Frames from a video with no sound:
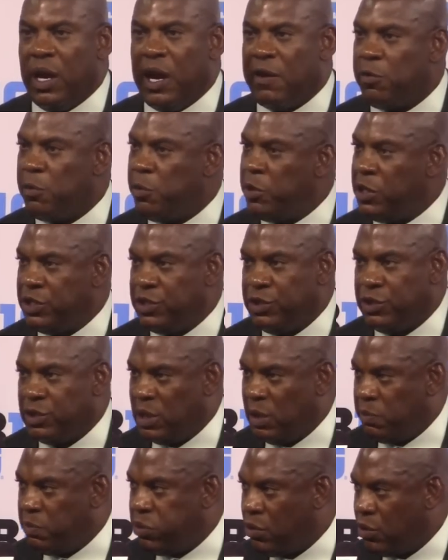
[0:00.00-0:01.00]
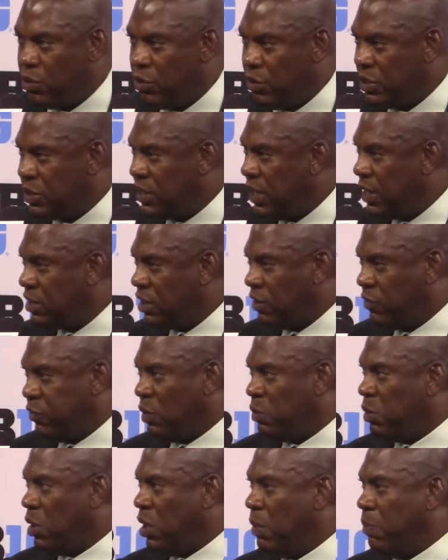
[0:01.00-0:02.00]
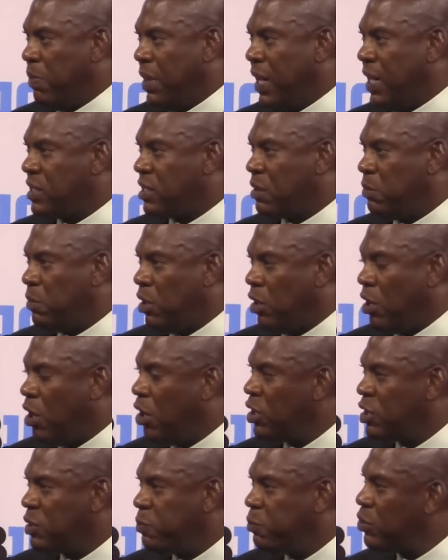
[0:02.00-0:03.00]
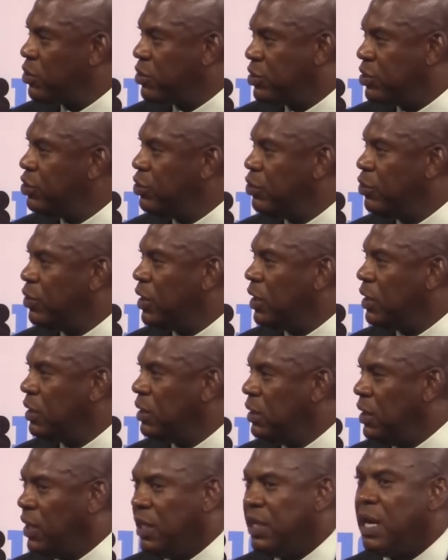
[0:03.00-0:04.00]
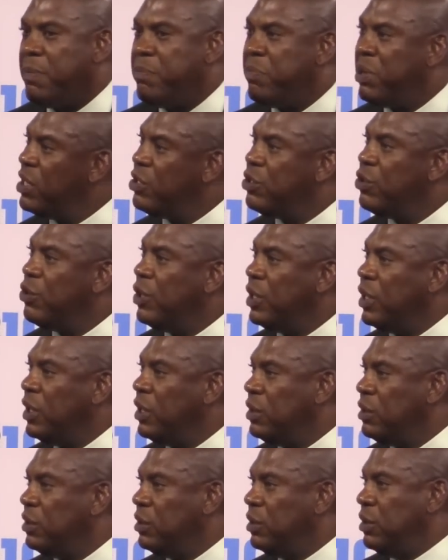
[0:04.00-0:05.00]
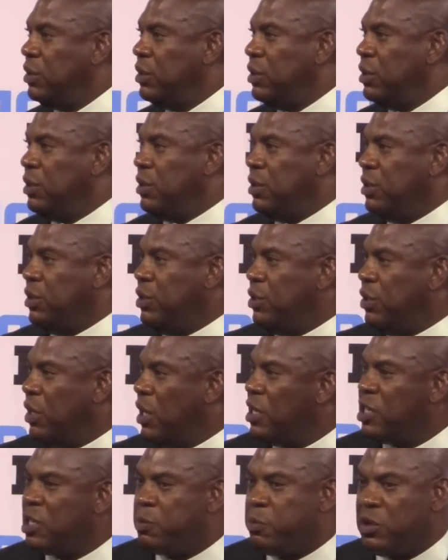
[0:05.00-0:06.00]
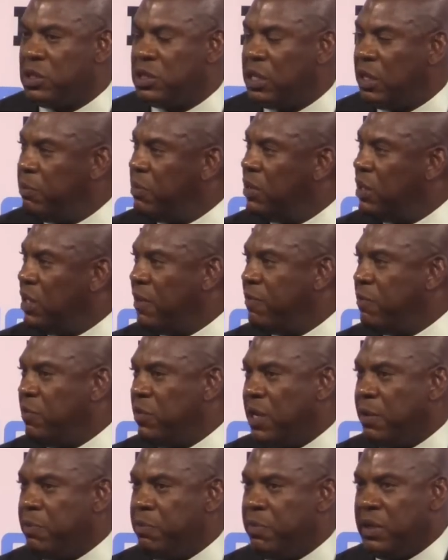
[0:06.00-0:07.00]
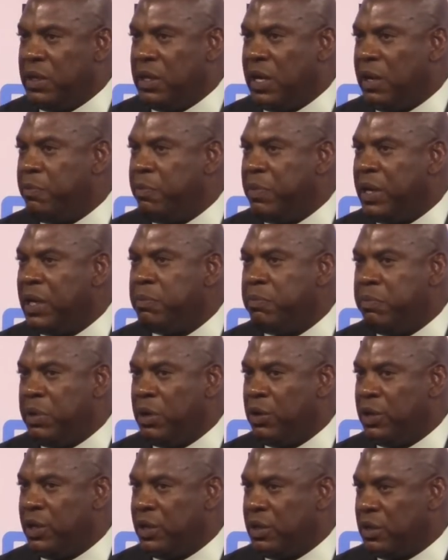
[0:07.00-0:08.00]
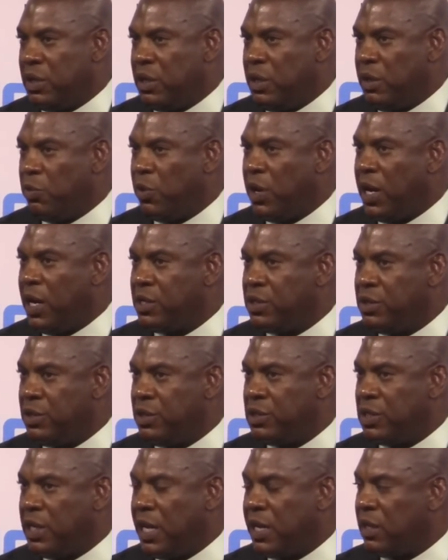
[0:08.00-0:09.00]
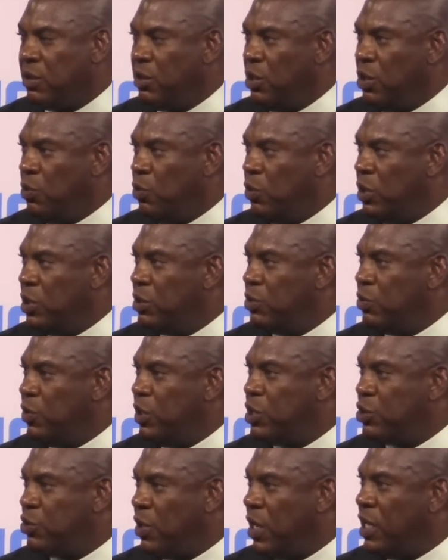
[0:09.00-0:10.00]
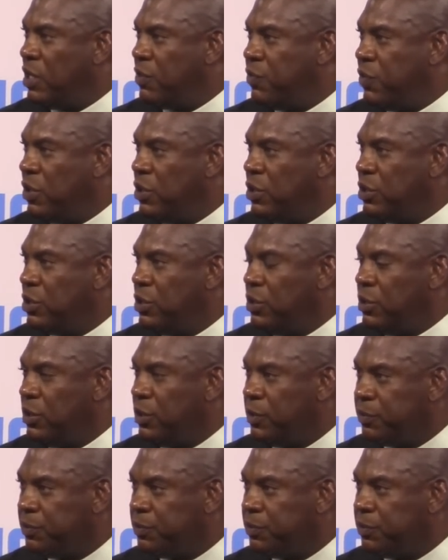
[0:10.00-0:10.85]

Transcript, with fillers: Everyone's using the portal. It's not just football and basketball. All sports are doing it, and they've been doing it you know, other sports have they they they've been building uh, rosters like with, well, with transfers. More,